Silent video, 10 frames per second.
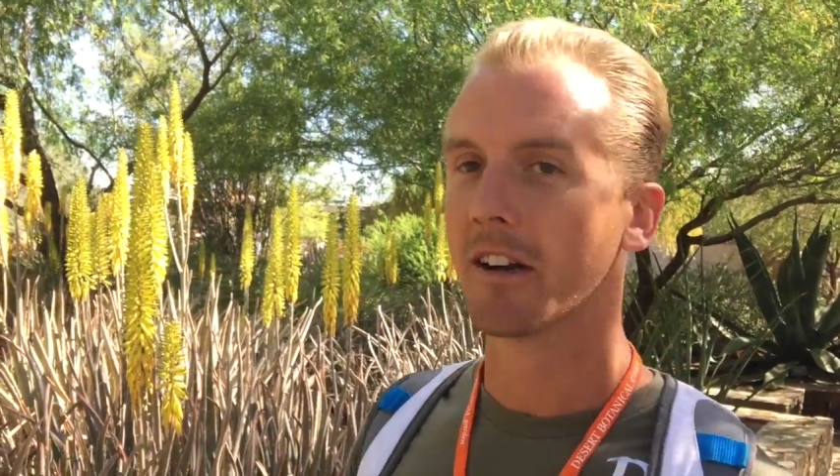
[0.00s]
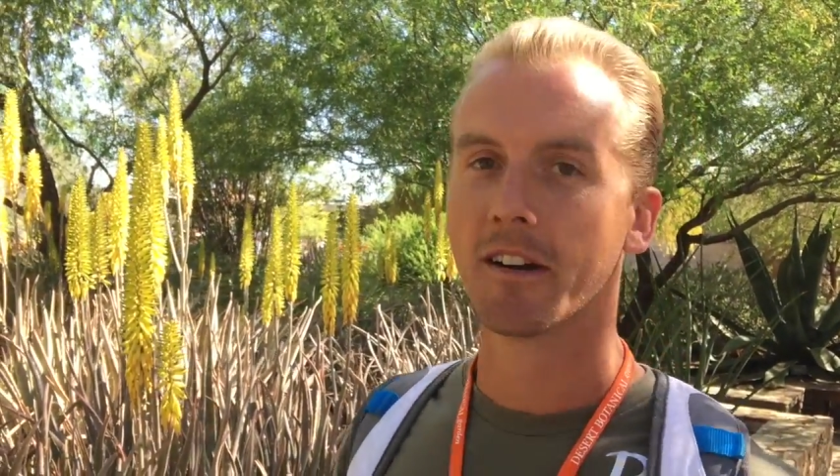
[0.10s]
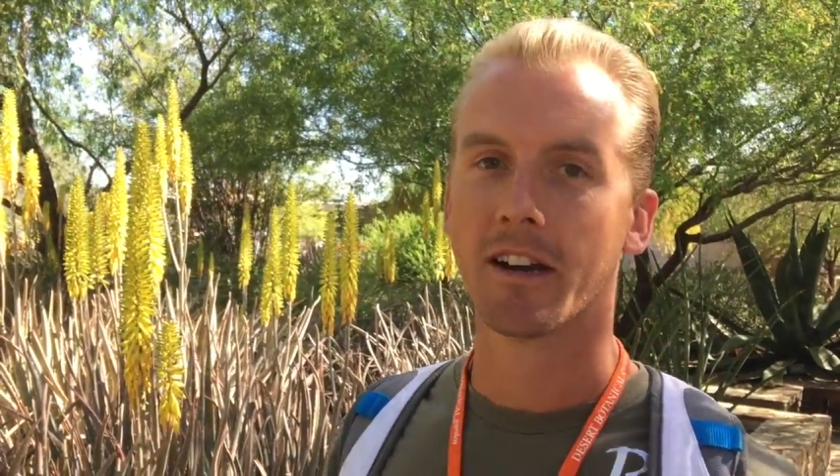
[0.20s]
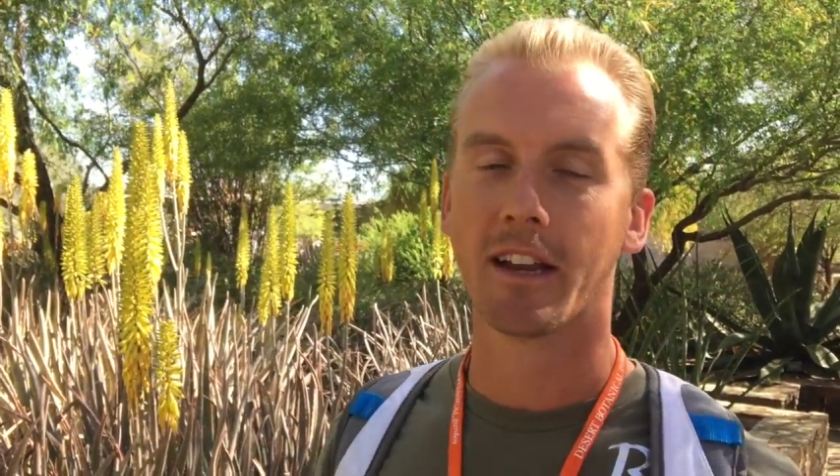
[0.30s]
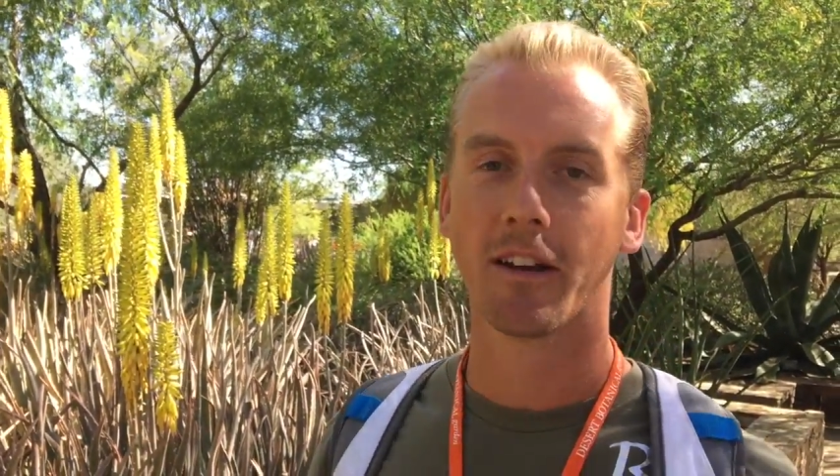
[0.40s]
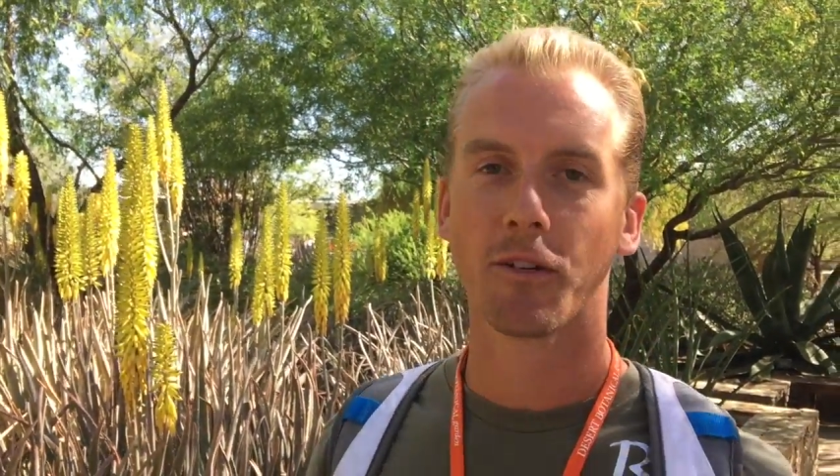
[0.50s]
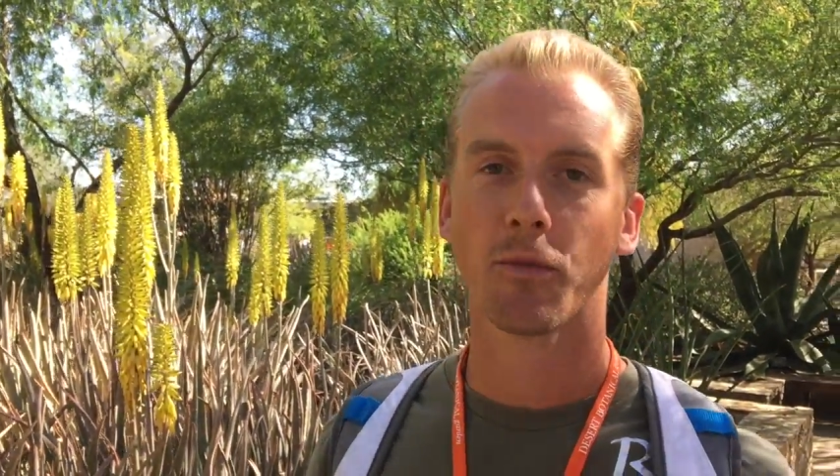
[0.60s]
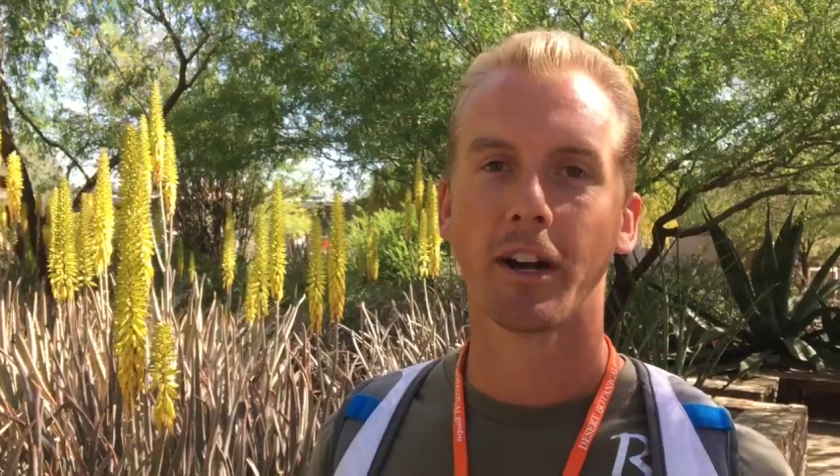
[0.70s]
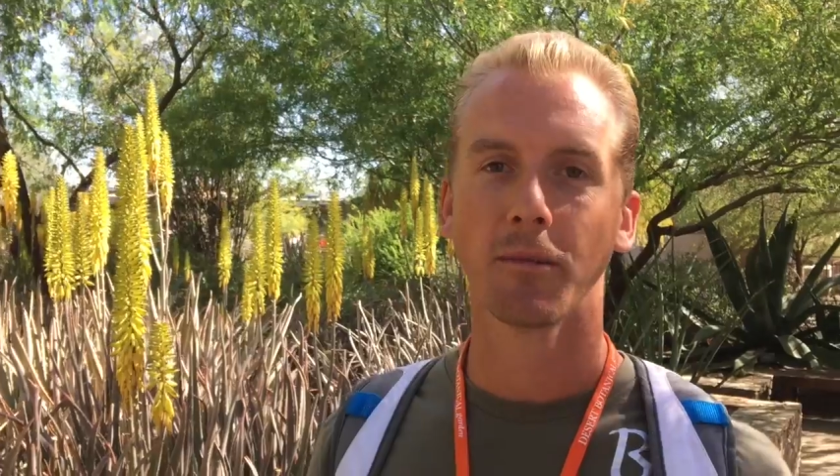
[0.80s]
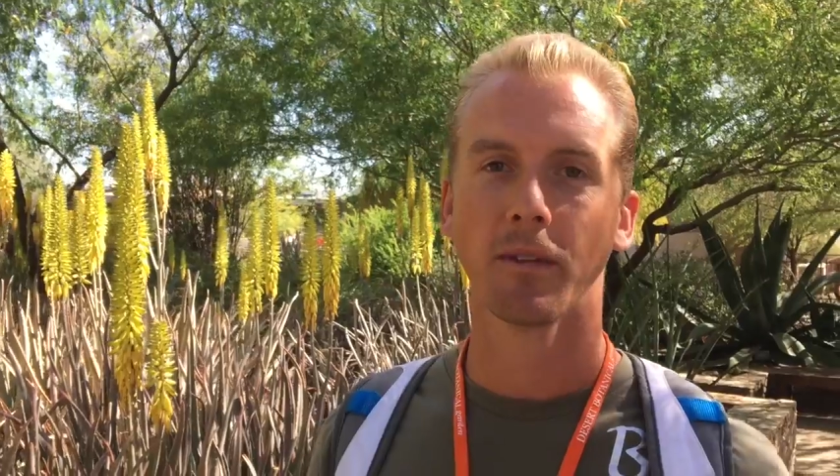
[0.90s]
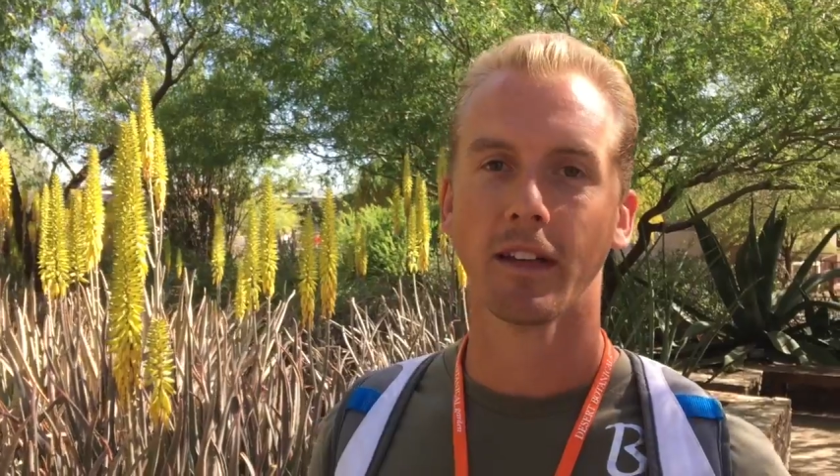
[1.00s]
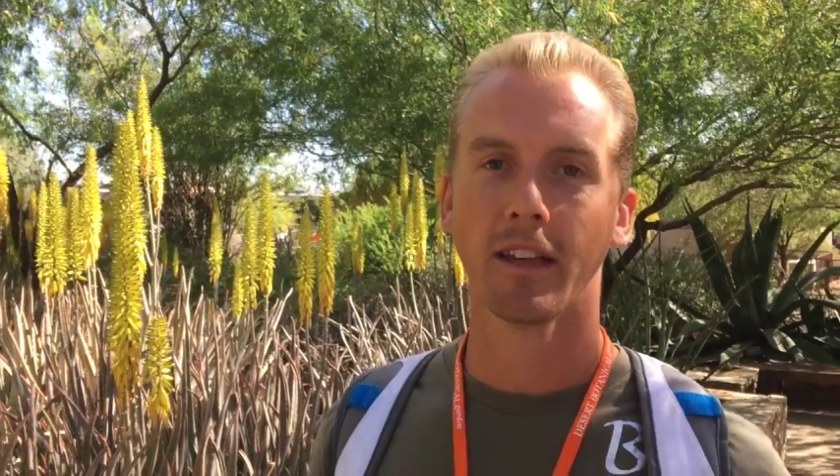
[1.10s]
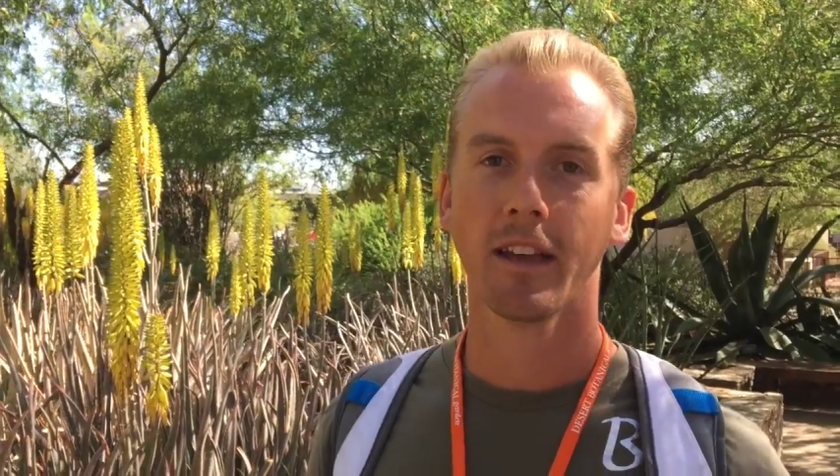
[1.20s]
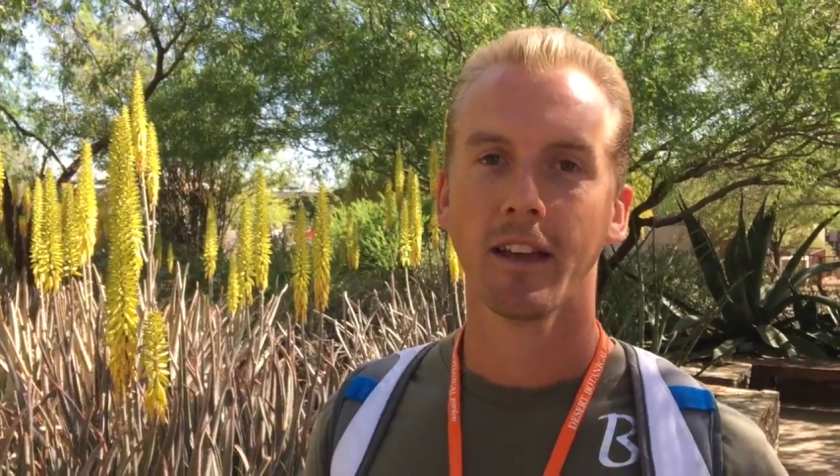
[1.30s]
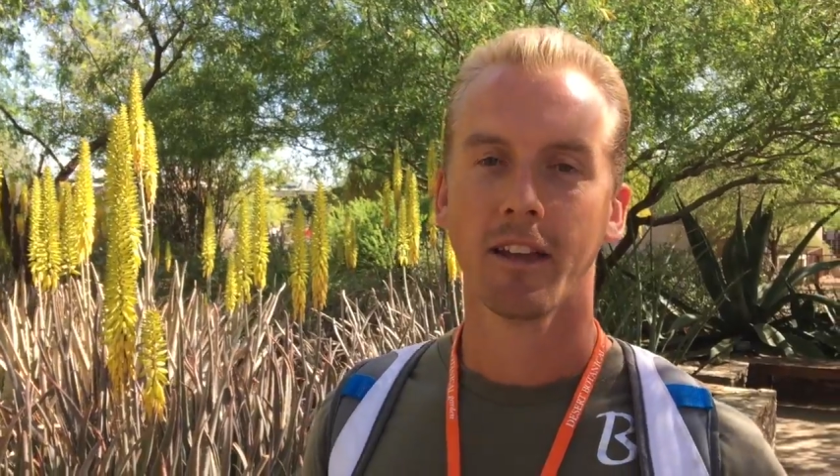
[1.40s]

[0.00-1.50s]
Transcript: are incredibly